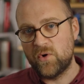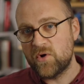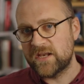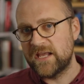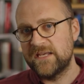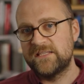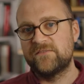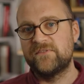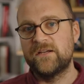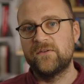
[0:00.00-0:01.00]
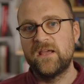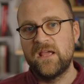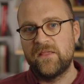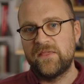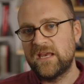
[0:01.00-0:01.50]
organized around
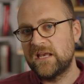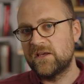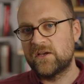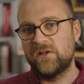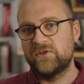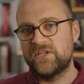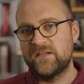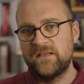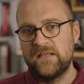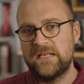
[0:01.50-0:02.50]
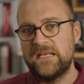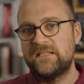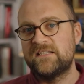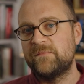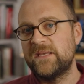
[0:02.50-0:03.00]
thinking that culture
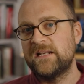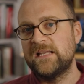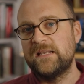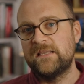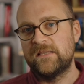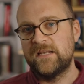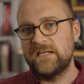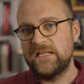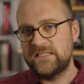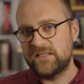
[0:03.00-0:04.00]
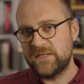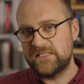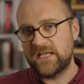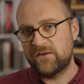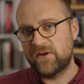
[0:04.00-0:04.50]
needs to be elite, that it needs to be
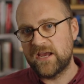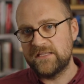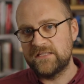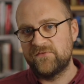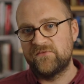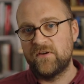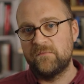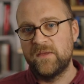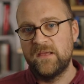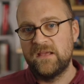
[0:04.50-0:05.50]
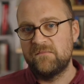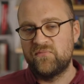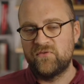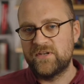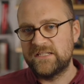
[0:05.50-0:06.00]
segregated from
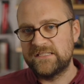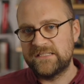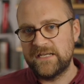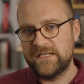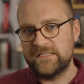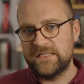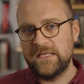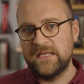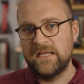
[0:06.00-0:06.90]
broader society.